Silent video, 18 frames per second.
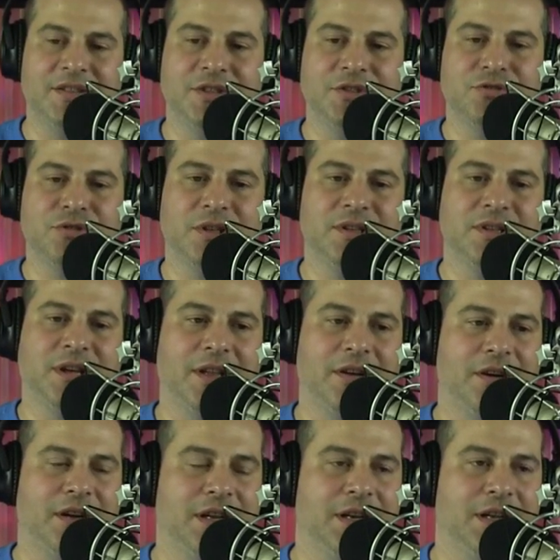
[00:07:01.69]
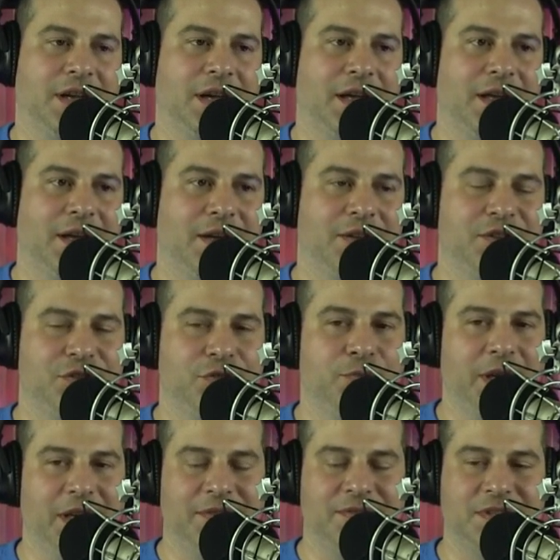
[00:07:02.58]
interesting, Tyler, and I, you
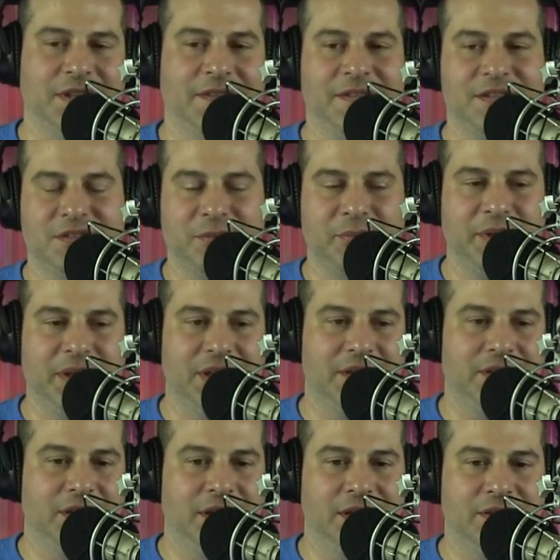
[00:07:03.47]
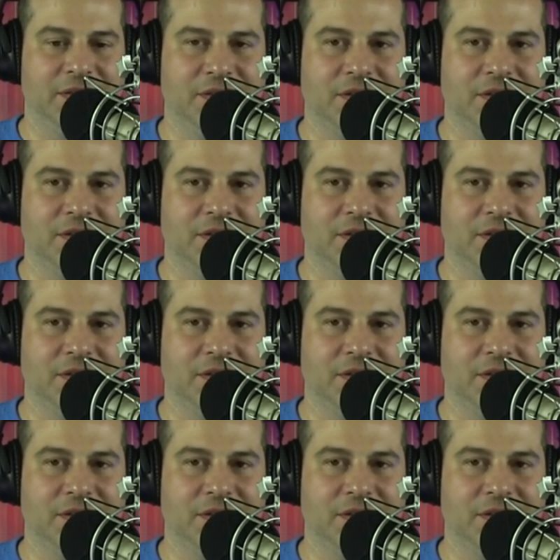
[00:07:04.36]
may have said this to me in, in